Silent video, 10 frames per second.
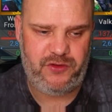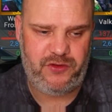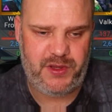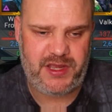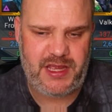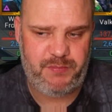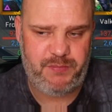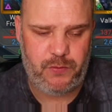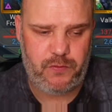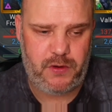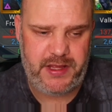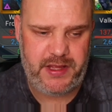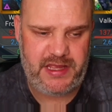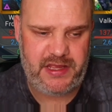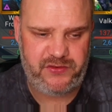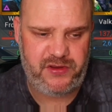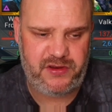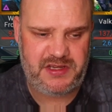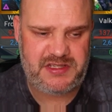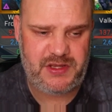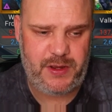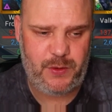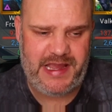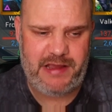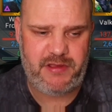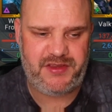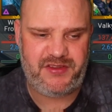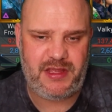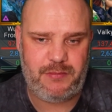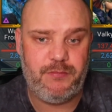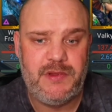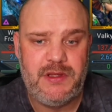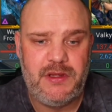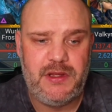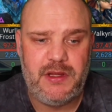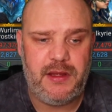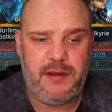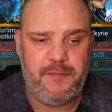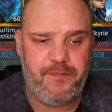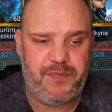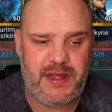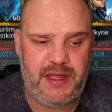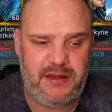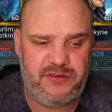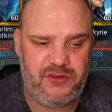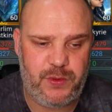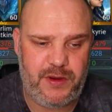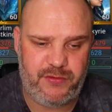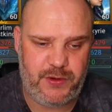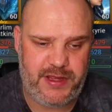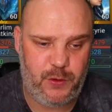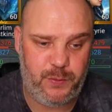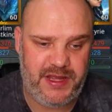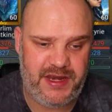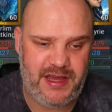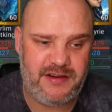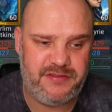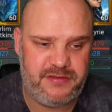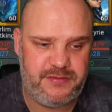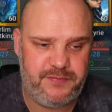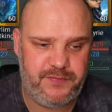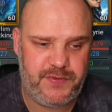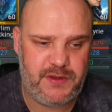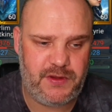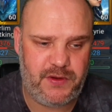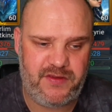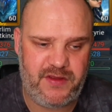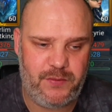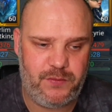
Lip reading: But again, built right, he can certainly still help carry your team. It's just whether or not he'll be enough on his own.